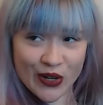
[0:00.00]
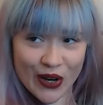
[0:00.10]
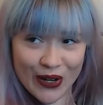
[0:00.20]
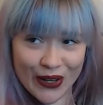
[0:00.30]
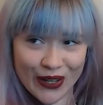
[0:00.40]

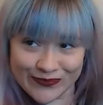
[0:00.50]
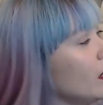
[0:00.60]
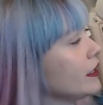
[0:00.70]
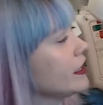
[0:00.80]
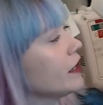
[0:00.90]
earlier.
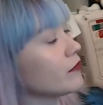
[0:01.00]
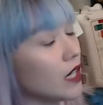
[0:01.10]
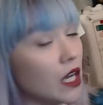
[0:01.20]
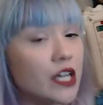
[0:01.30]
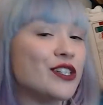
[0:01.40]
Yeah,
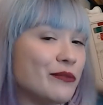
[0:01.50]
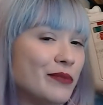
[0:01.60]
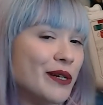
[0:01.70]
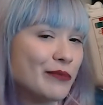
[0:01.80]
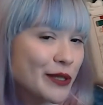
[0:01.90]
I should have
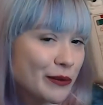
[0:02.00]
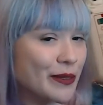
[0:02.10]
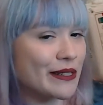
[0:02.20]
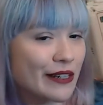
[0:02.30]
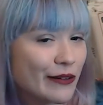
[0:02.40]
been on Blue
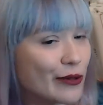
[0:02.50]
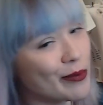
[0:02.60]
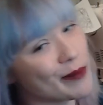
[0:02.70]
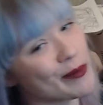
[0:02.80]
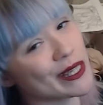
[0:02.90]
Peter. That would have
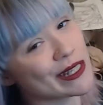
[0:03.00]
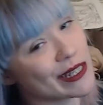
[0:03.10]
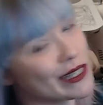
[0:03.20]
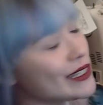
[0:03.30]
been amazing.